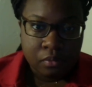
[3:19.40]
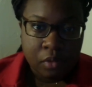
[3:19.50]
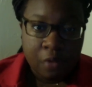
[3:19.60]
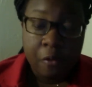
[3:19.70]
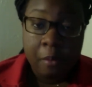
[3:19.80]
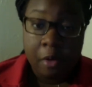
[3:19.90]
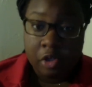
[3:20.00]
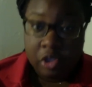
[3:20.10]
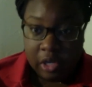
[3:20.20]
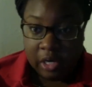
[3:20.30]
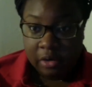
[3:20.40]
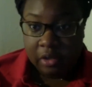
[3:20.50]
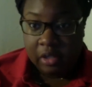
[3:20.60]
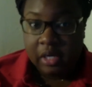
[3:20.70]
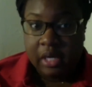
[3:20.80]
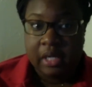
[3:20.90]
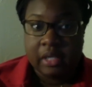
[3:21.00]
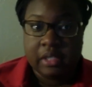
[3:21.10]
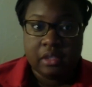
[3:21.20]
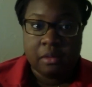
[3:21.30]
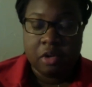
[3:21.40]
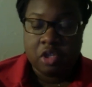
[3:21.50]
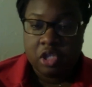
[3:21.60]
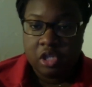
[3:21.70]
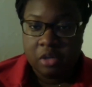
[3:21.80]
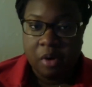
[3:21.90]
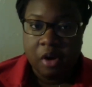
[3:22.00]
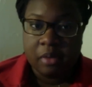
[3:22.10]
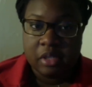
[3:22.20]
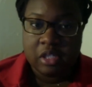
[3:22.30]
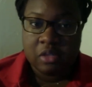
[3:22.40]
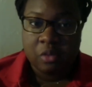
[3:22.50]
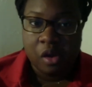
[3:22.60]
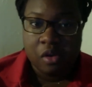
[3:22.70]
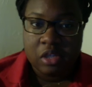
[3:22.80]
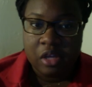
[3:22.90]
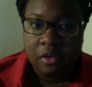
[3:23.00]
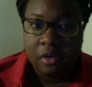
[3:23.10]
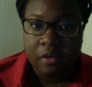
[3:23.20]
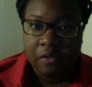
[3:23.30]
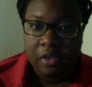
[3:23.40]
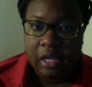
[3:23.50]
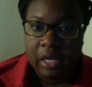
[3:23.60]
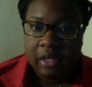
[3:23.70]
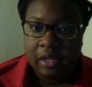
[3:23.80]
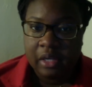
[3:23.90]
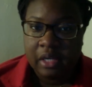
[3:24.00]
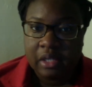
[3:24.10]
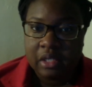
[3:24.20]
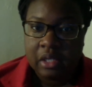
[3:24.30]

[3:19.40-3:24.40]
from urgent care clinics, emergency departments, as well as other affiliated clinics.